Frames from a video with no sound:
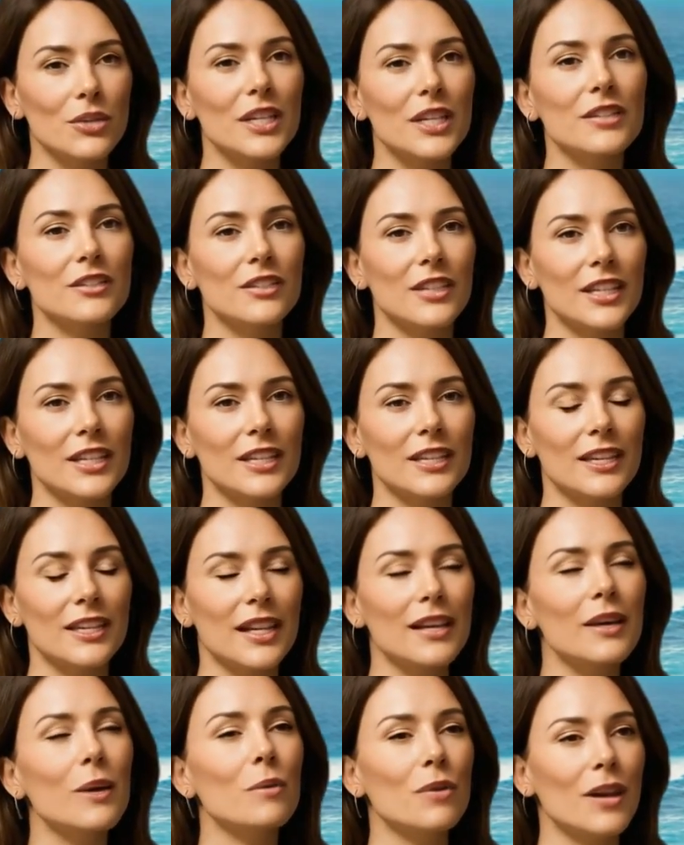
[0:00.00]
start with the
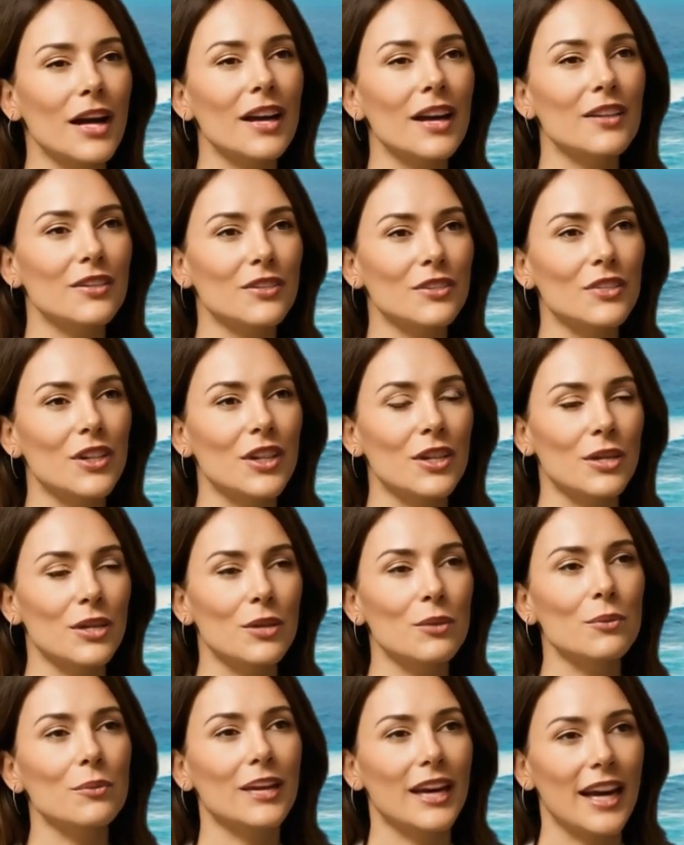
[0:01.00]
first technique.
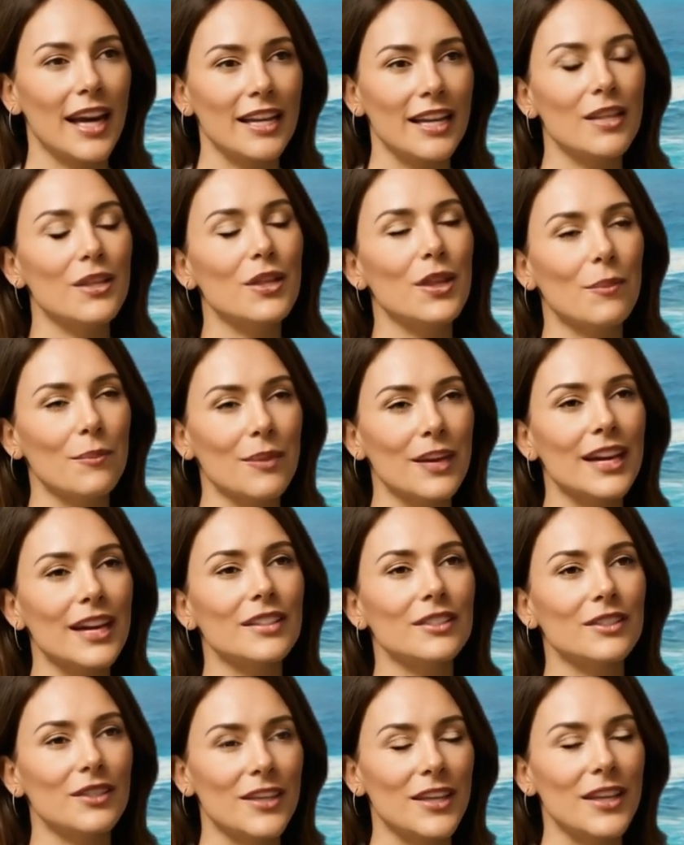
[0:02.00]
And it's one that most
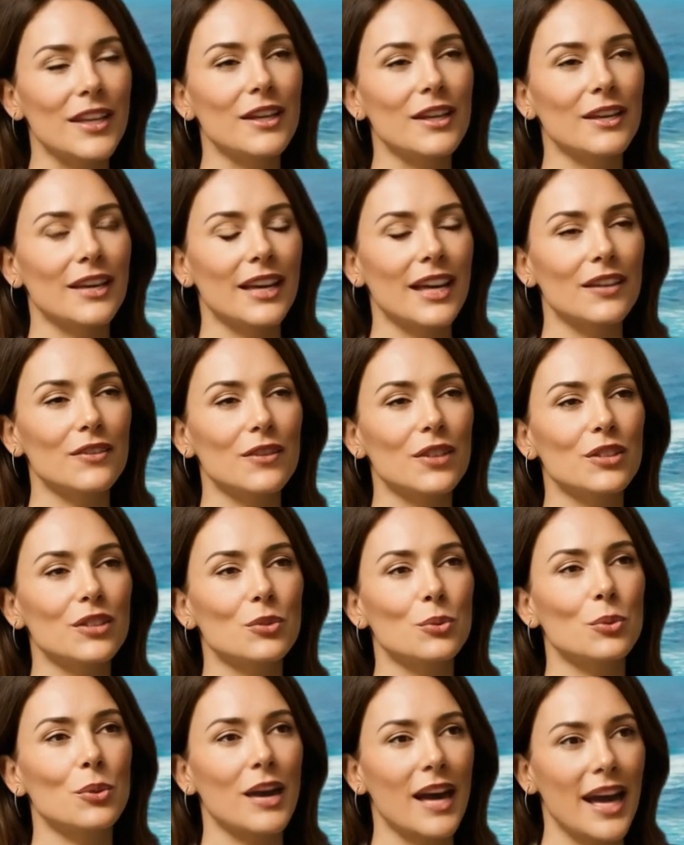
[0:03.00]
men overlook
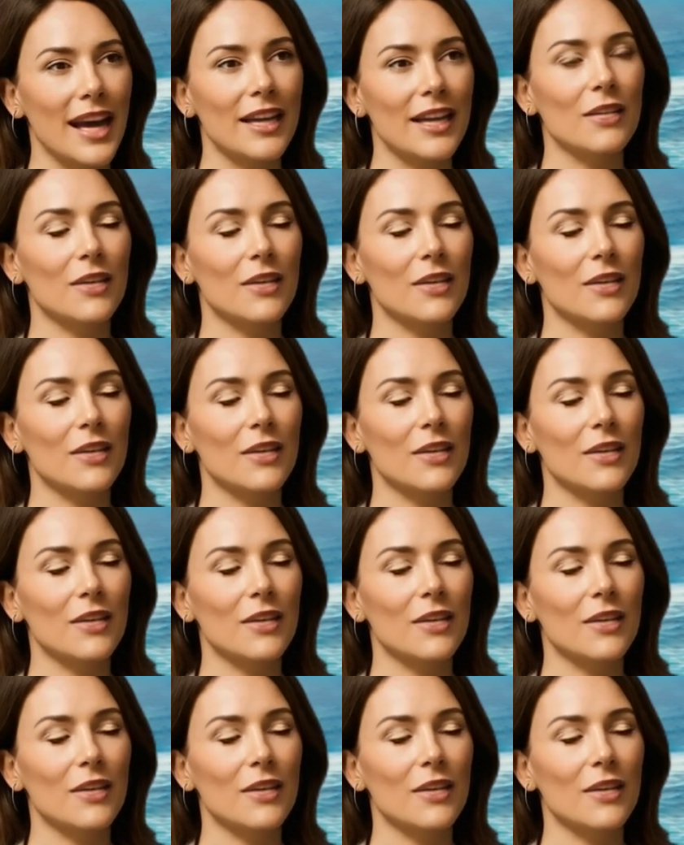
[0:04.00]
completely.